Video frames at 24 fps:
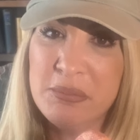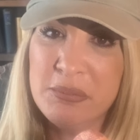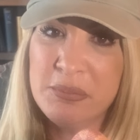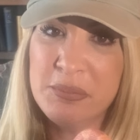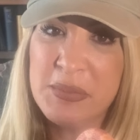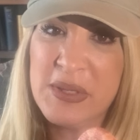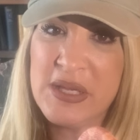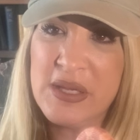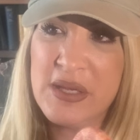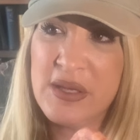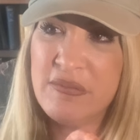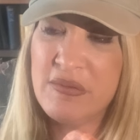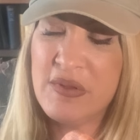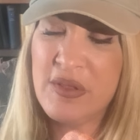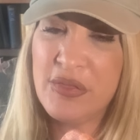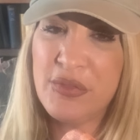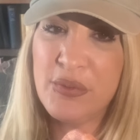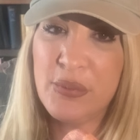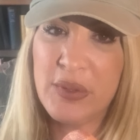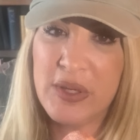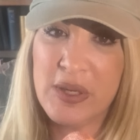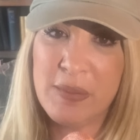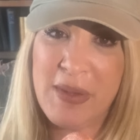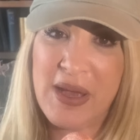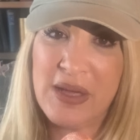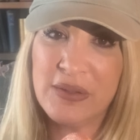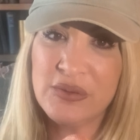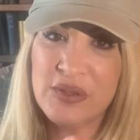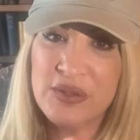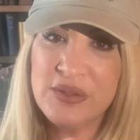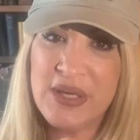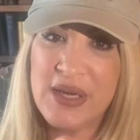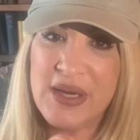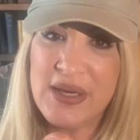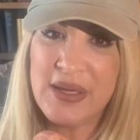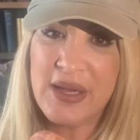be even thought about to
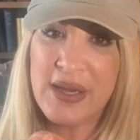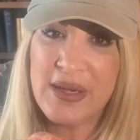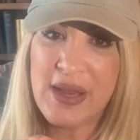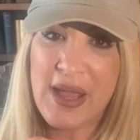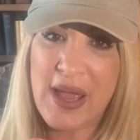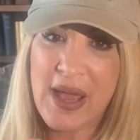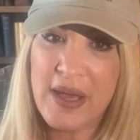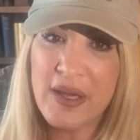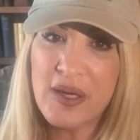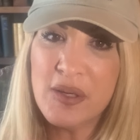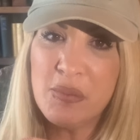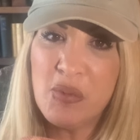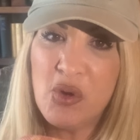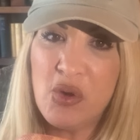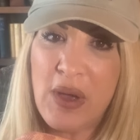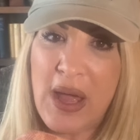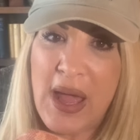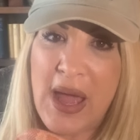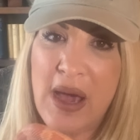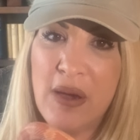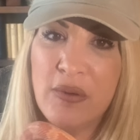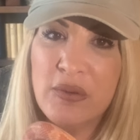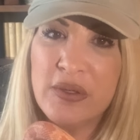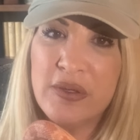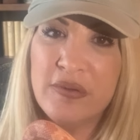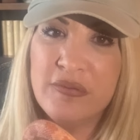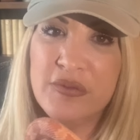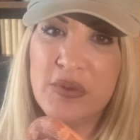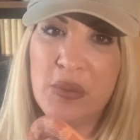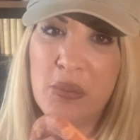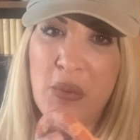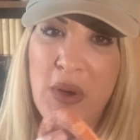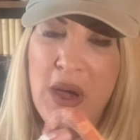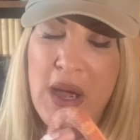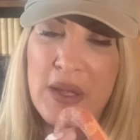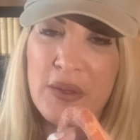take an animal out of
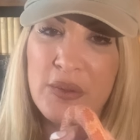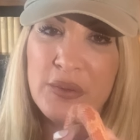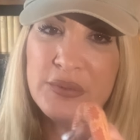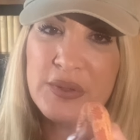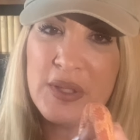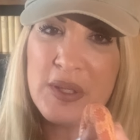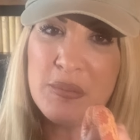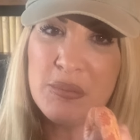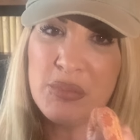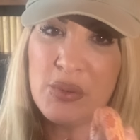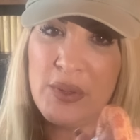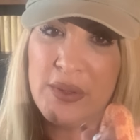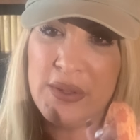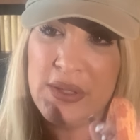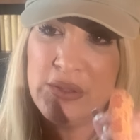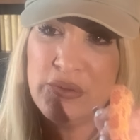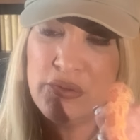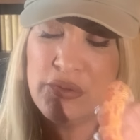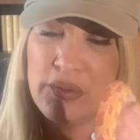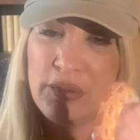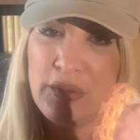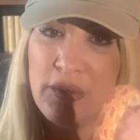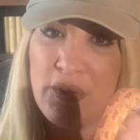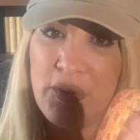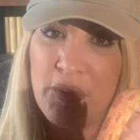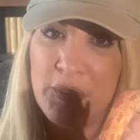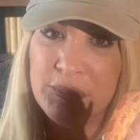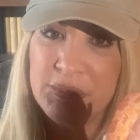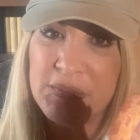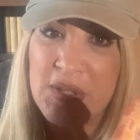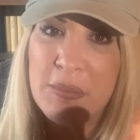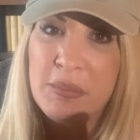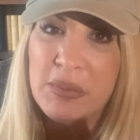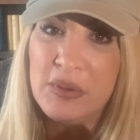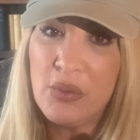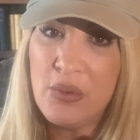the wild and brought into your home.
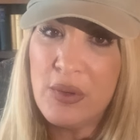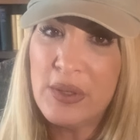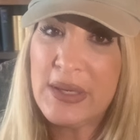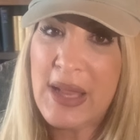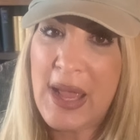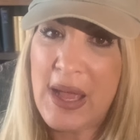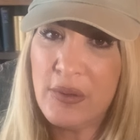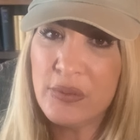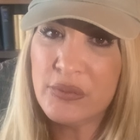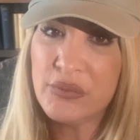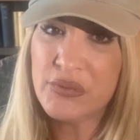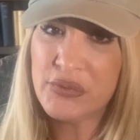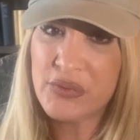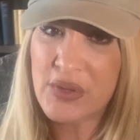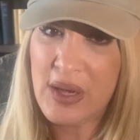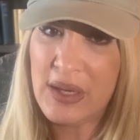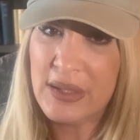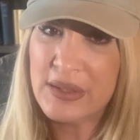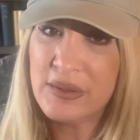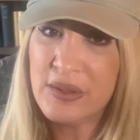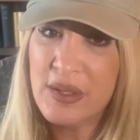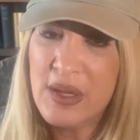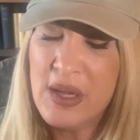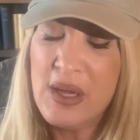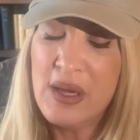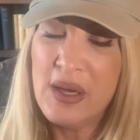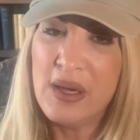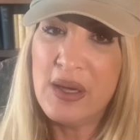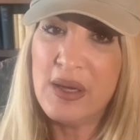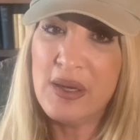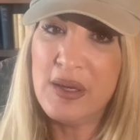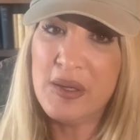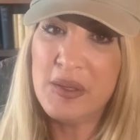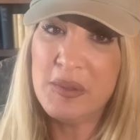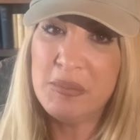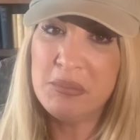They belong outside.
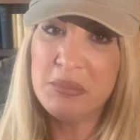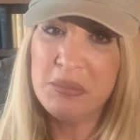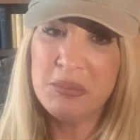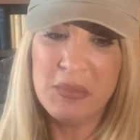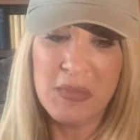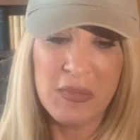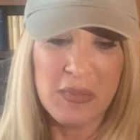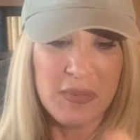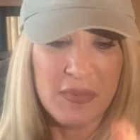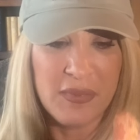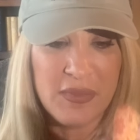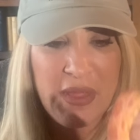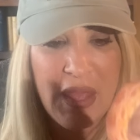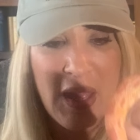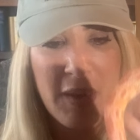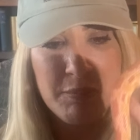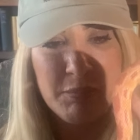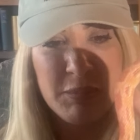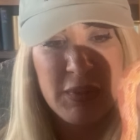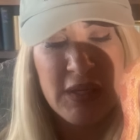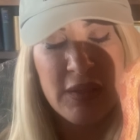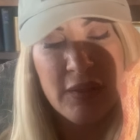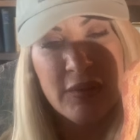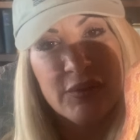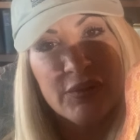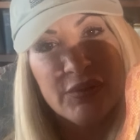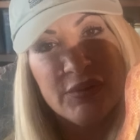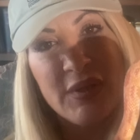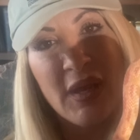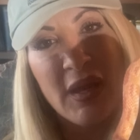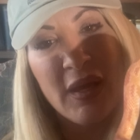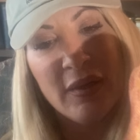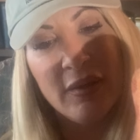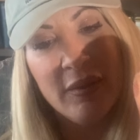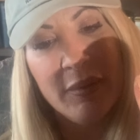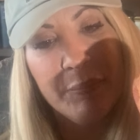That being
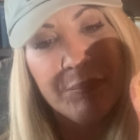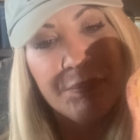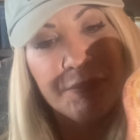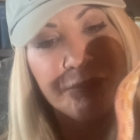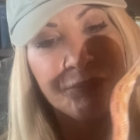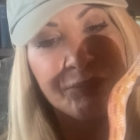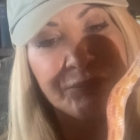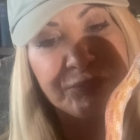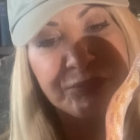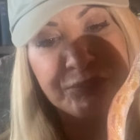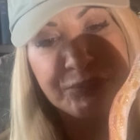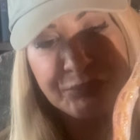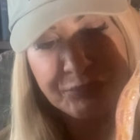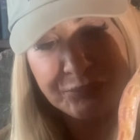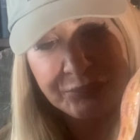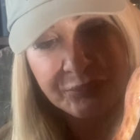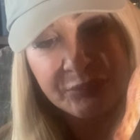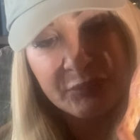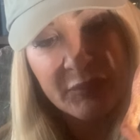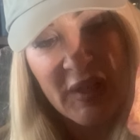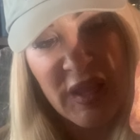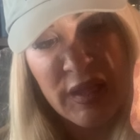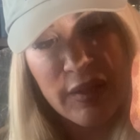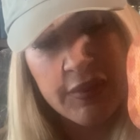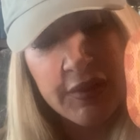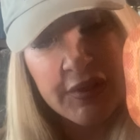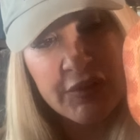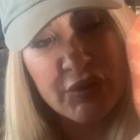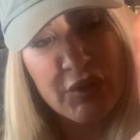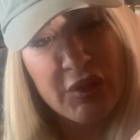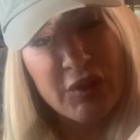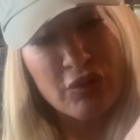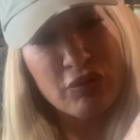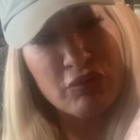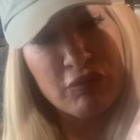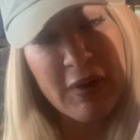said, this
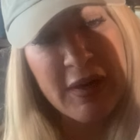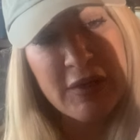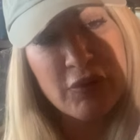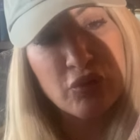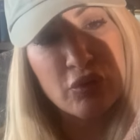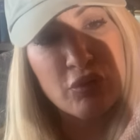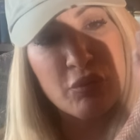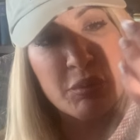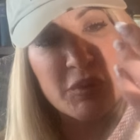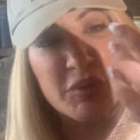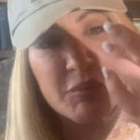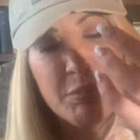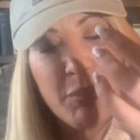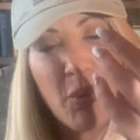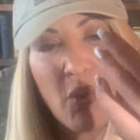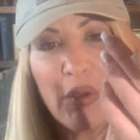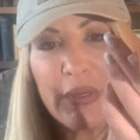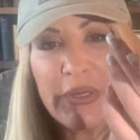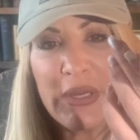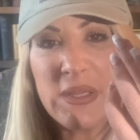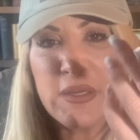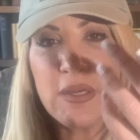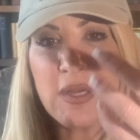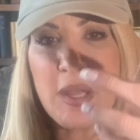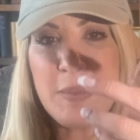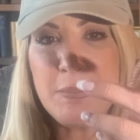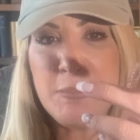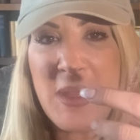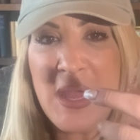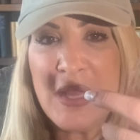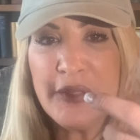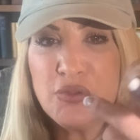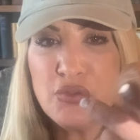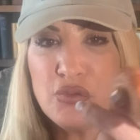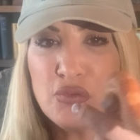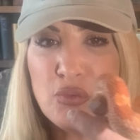is Rachel, was bought in a
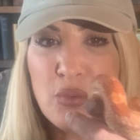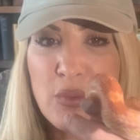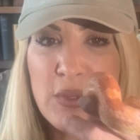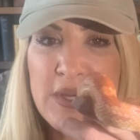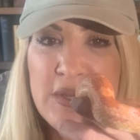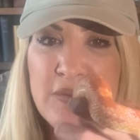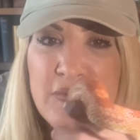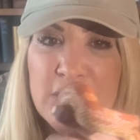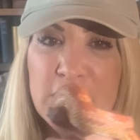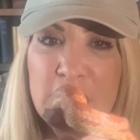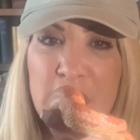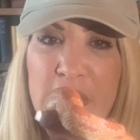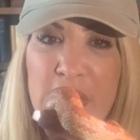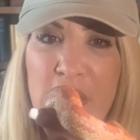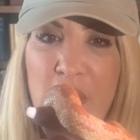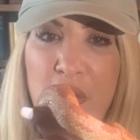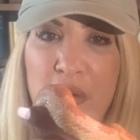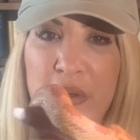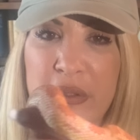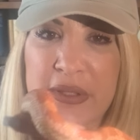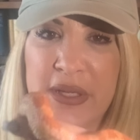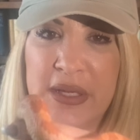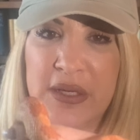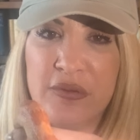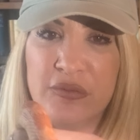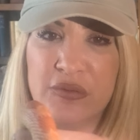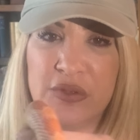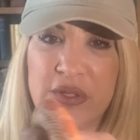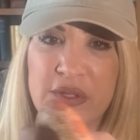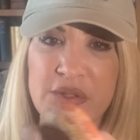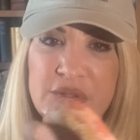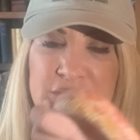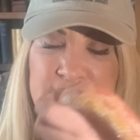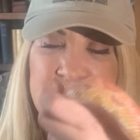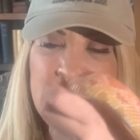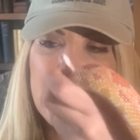pet store, even though they are native to
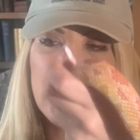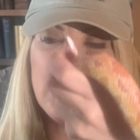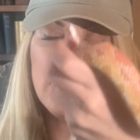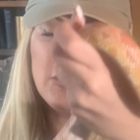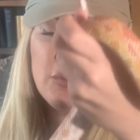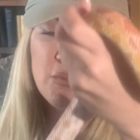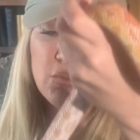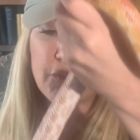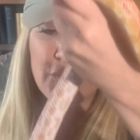the state of New